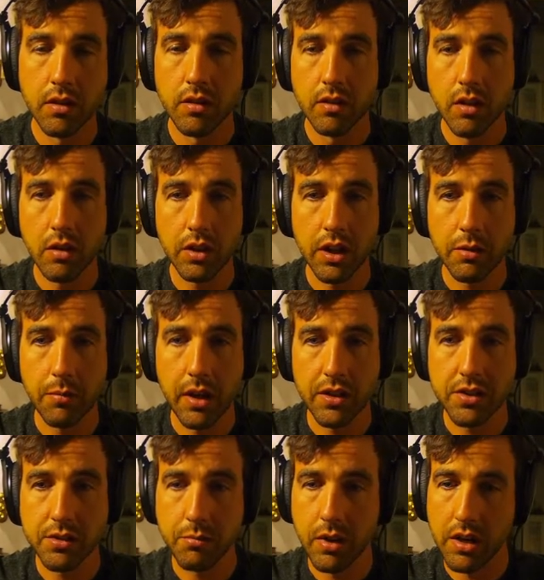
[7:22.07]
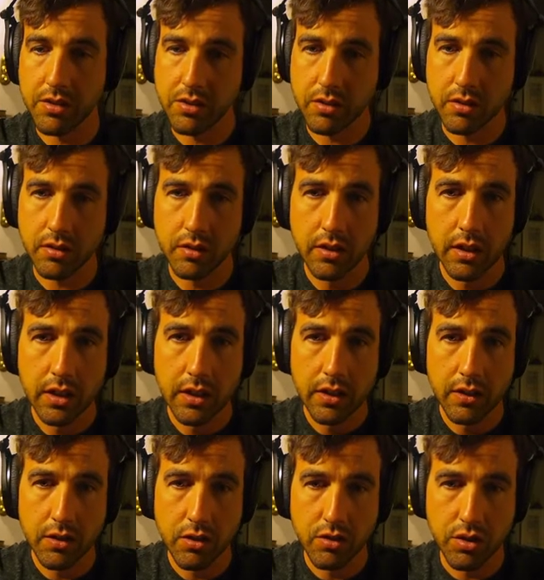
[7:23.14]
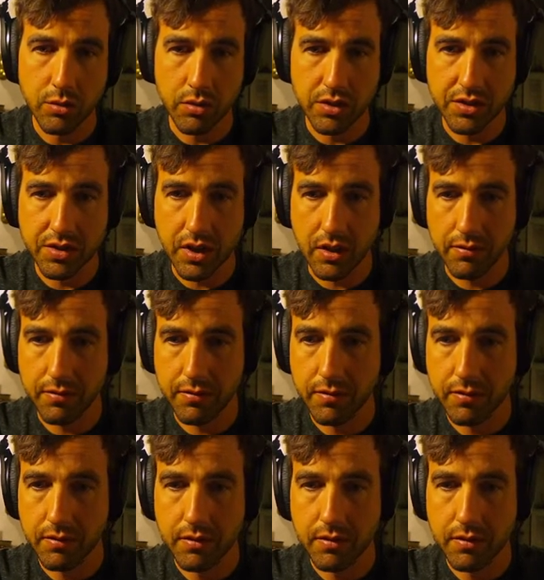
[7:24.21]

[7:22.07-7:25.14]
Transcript: Okay, maximizer, you're doing stuff.